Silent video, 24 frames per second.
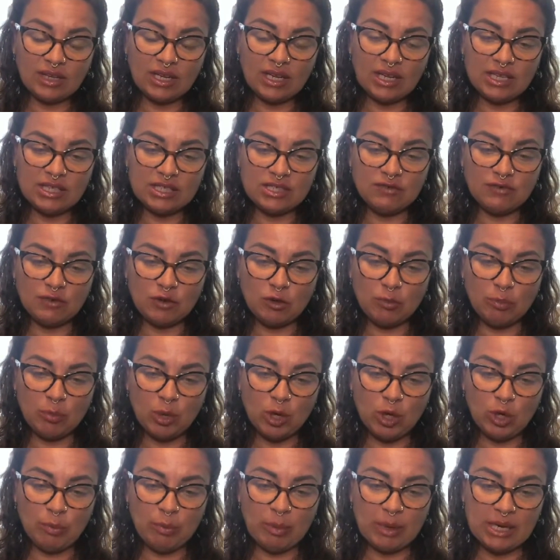it's for a
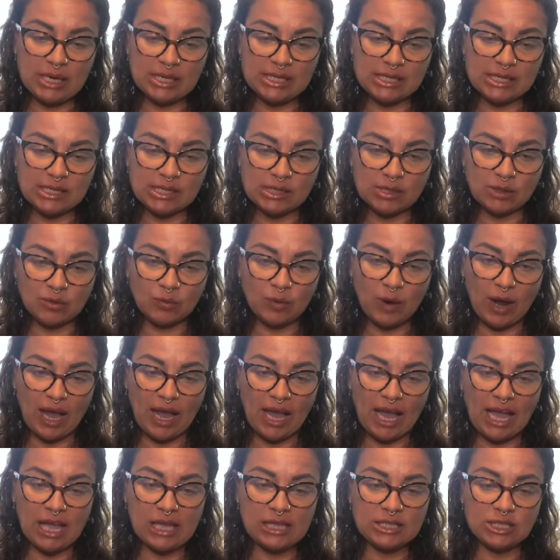purpose,
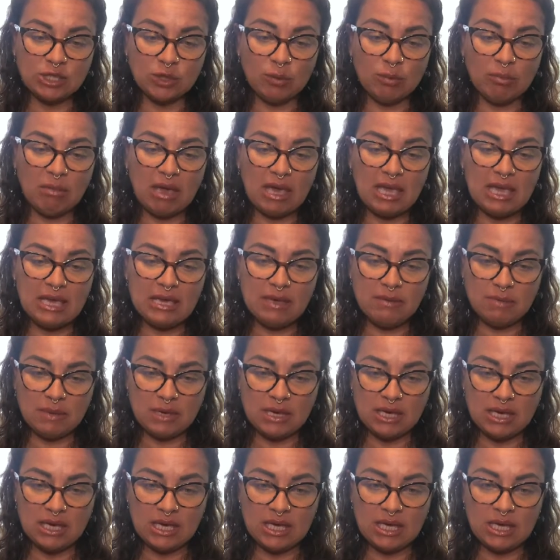right? And so
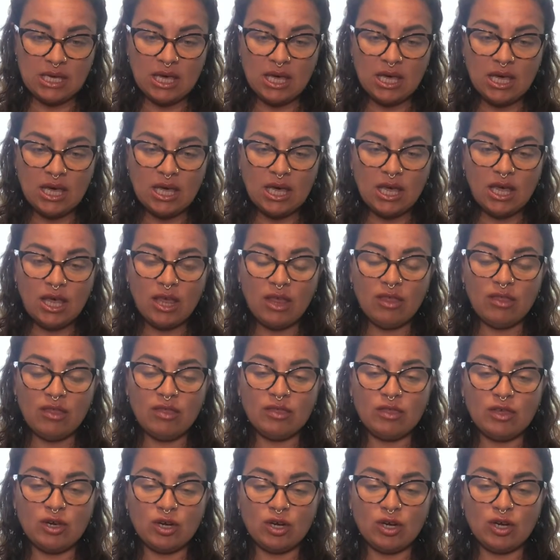maybe
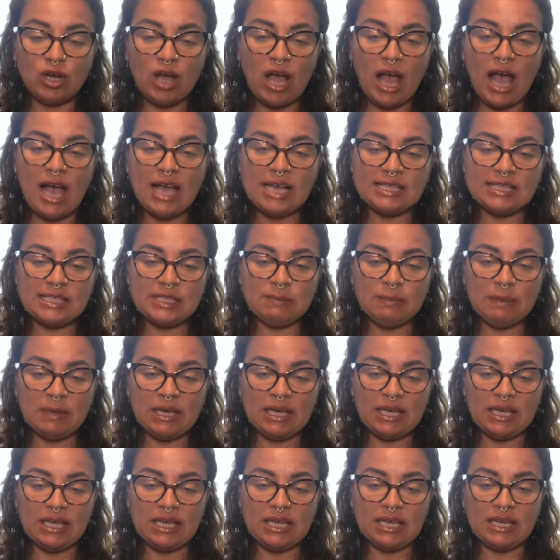there has
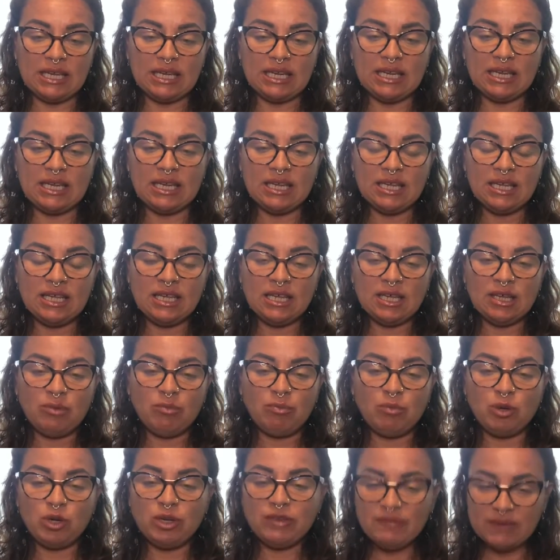been
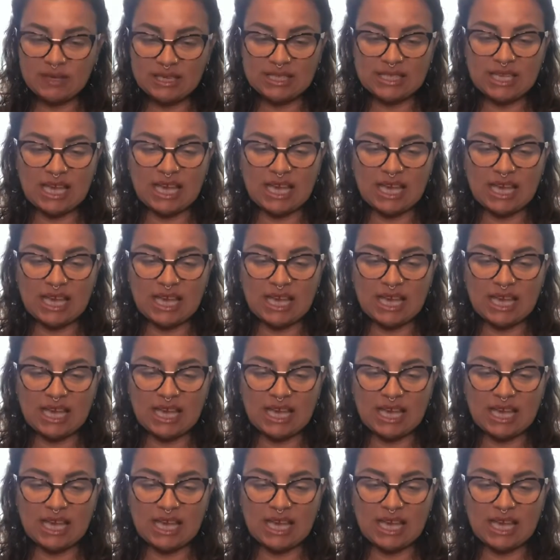previous